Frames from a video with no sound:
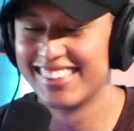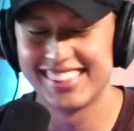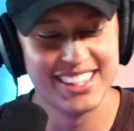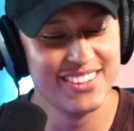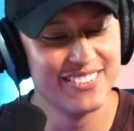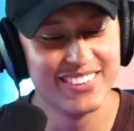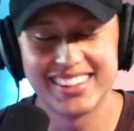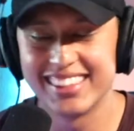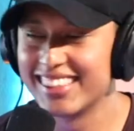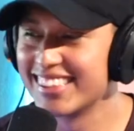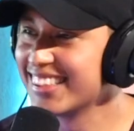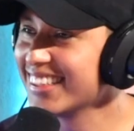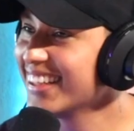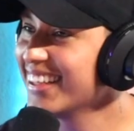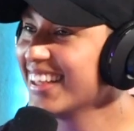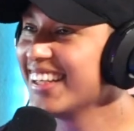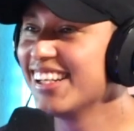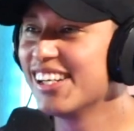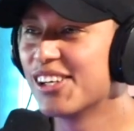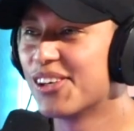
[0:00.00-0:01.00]
she was
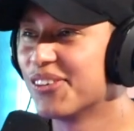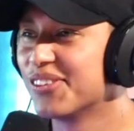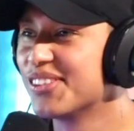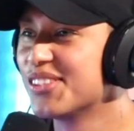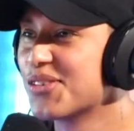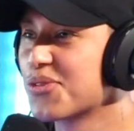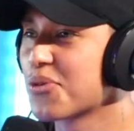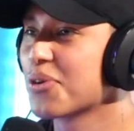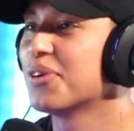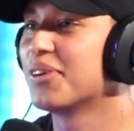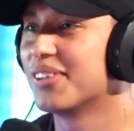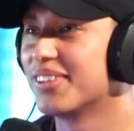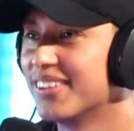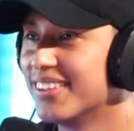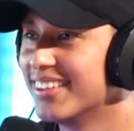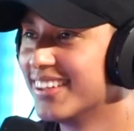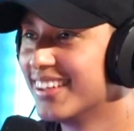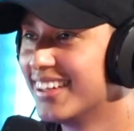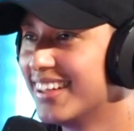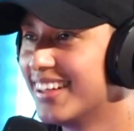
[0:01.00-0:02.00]
in
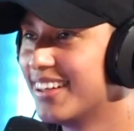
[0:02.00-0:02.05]
control,